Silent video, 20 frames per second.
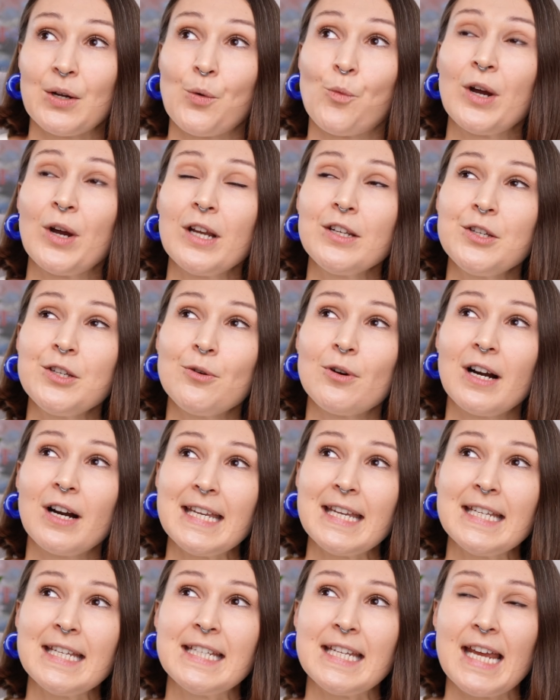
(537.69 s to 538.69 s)
When you are
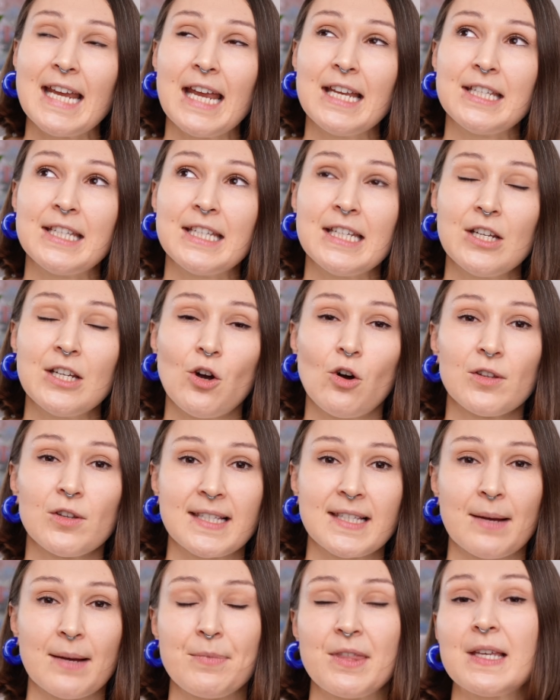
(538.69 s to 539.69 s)
ideating on
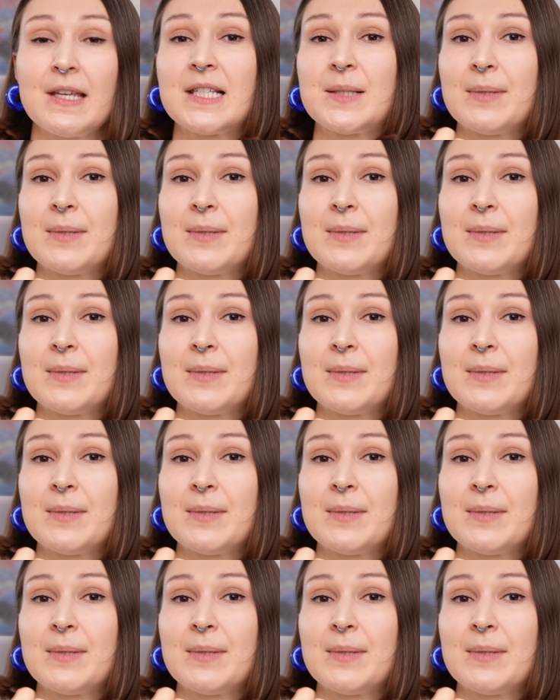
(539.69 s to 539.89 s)
something